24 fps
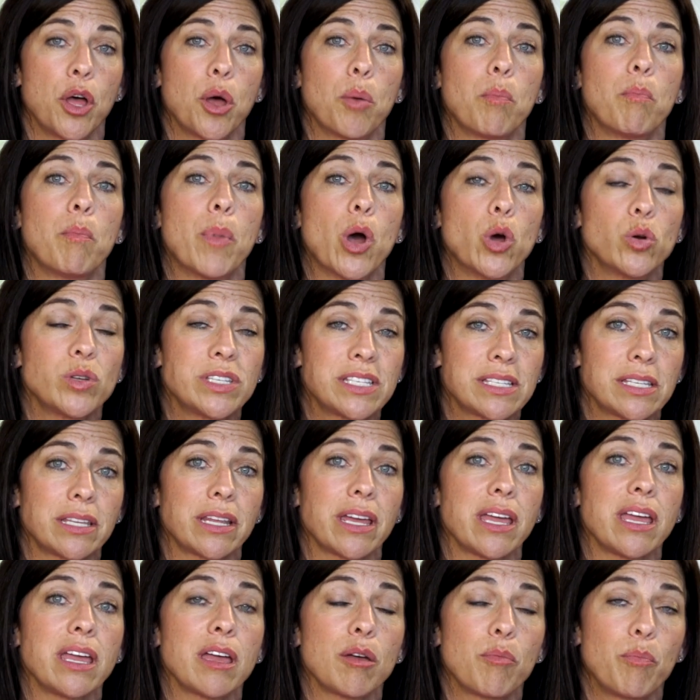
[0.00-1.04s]

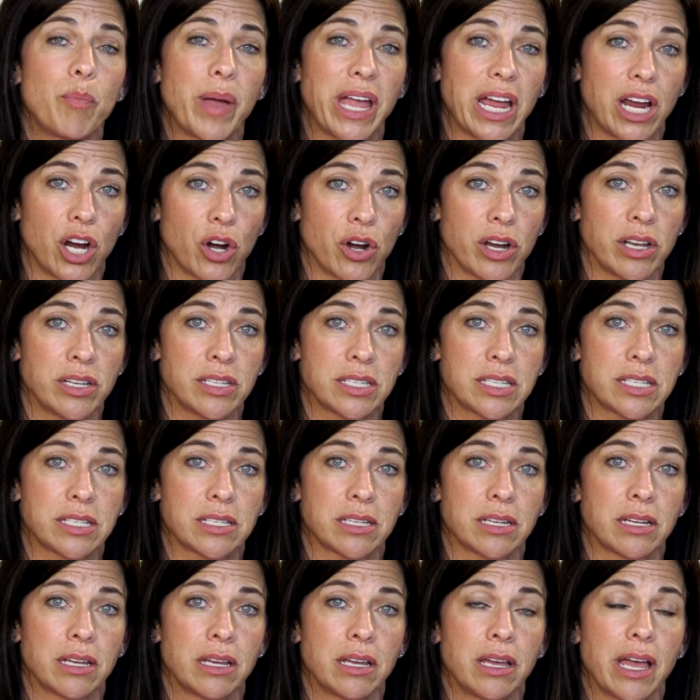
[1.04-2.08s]
mostly parents,